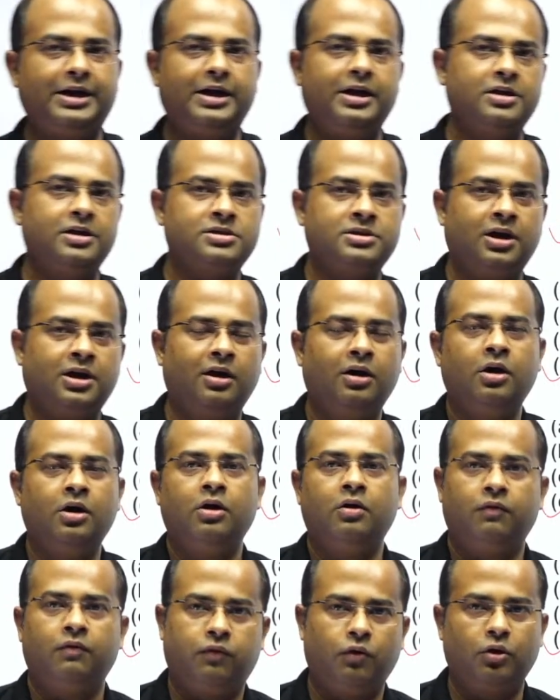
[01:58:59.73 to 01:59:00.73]
It is the
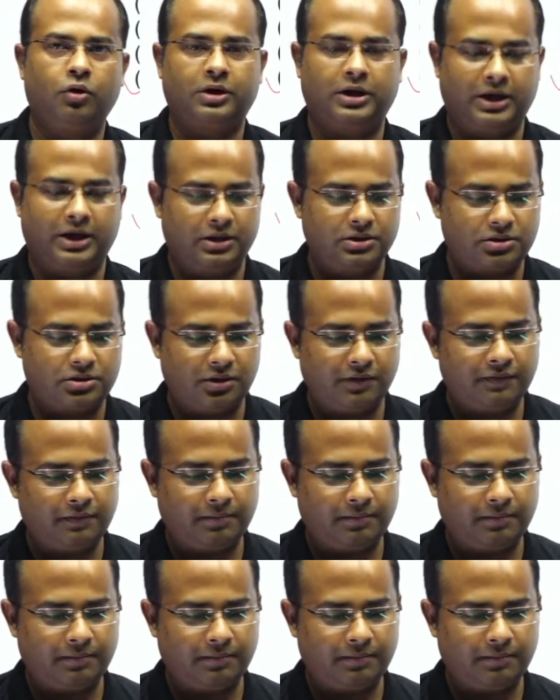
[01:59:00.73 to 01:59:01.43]
folk dance of